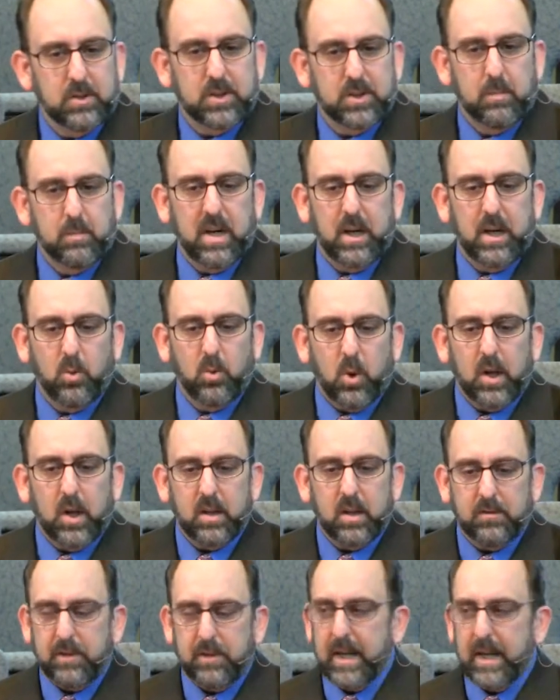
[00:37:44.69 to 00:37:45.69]
somebody
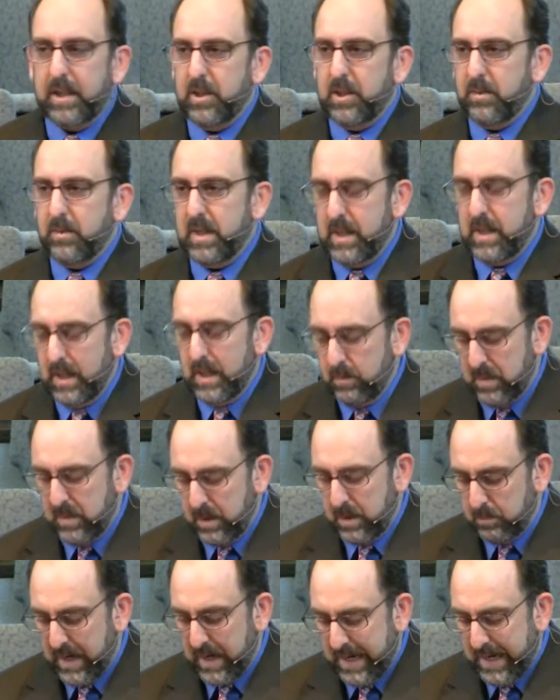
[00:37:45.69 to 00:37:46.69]
qualified to redeem
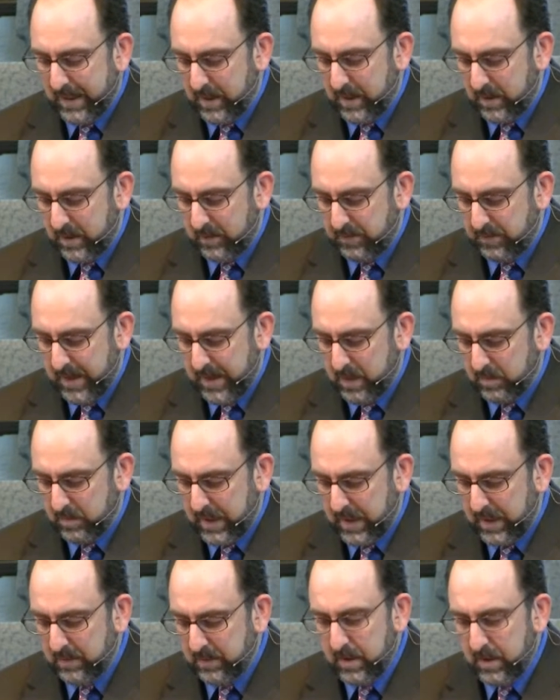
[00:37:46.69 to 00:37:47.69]
them back into the
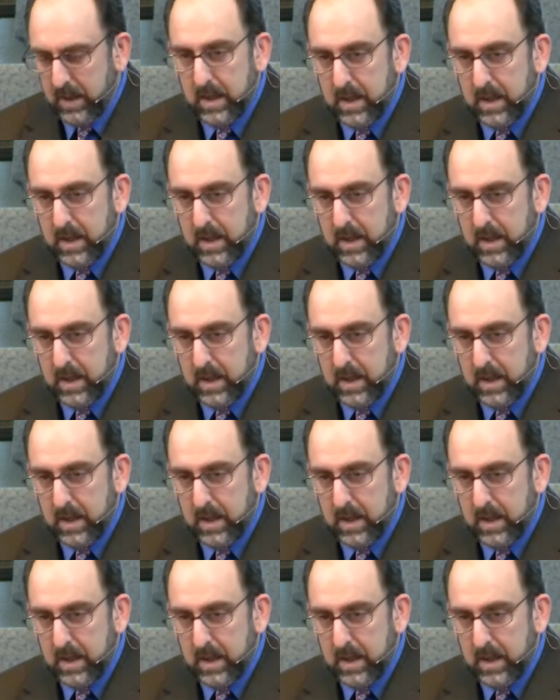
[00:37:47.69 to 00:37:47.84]
family.